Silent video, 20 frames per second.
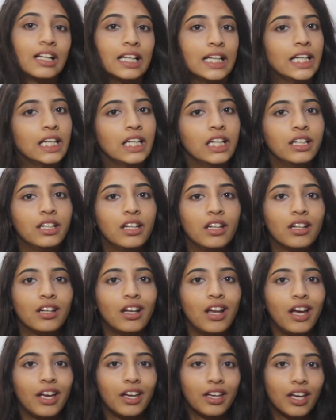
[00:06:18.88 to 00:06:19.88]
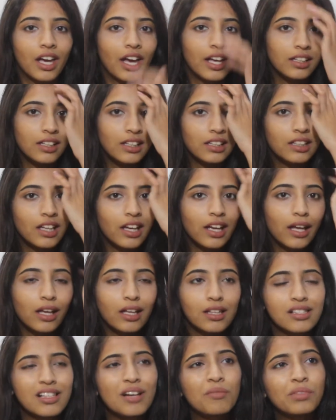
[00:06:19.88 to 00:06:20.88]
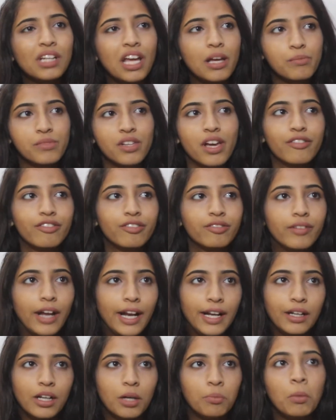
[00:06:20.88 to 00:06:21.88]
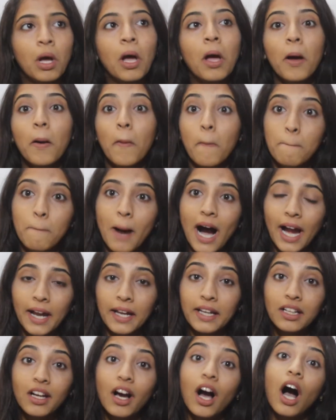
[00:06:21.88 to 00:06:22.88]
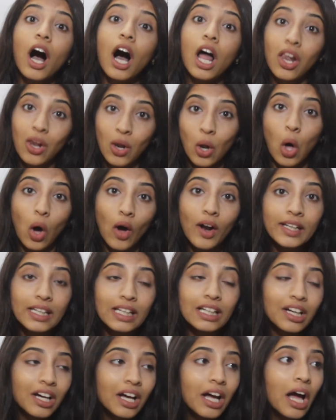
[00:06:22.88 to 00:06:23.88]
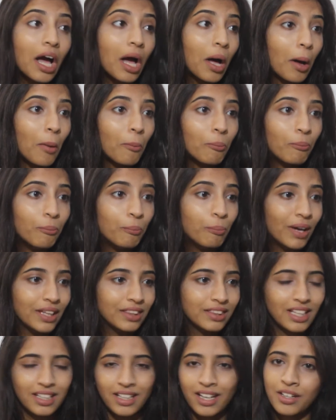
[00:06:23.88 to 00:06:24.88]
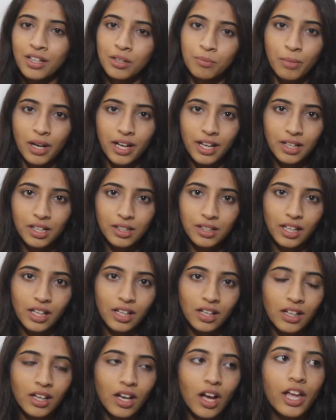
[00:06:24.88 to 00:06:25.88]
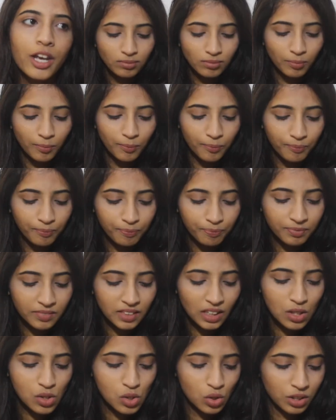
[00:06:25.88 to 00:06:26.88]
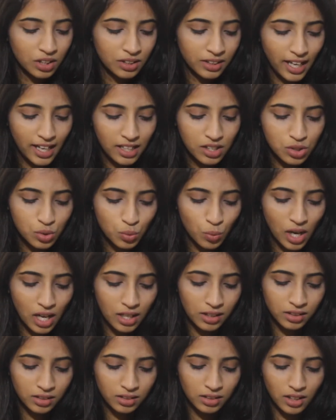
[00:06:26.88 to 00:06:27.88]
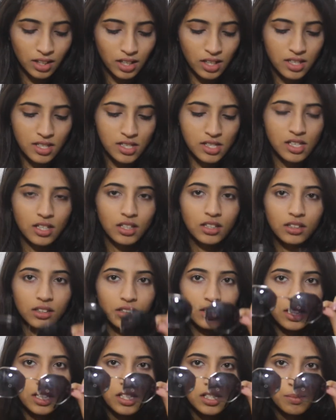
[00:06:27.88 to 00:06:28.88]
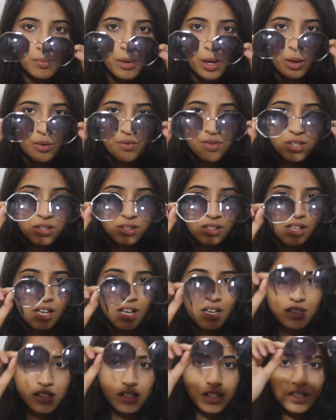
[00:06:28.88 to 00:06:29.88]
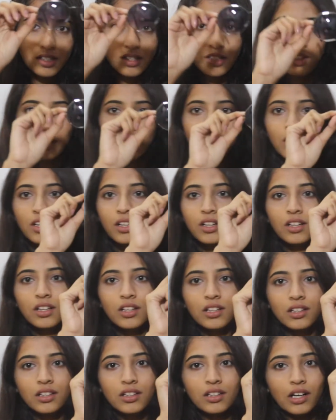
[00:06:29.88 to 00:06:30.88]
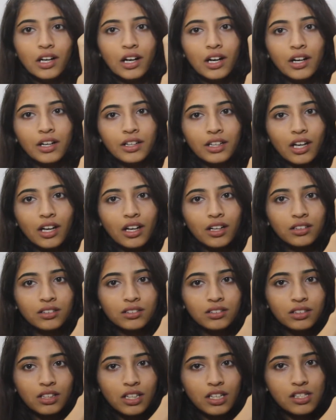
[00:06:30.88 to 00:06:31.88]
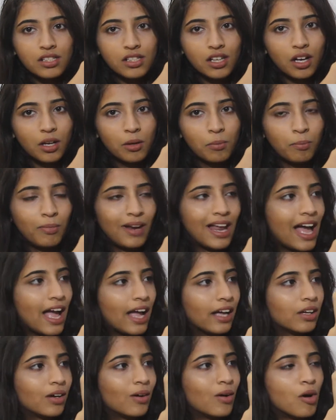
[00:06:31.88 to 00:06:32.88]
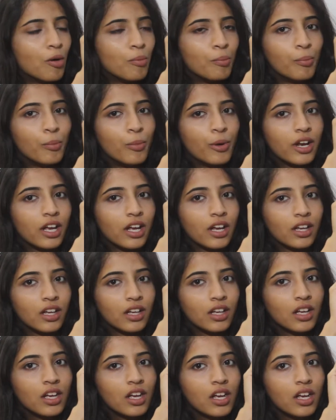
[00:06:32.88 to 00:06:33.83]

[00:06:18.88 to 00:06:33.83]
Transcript: clearly didn't like anything. Sometimes I end up buying a lot, but then I didn't buy anything. So the next one is these pair of sunglasses. Uh, yeah, these are black ombre,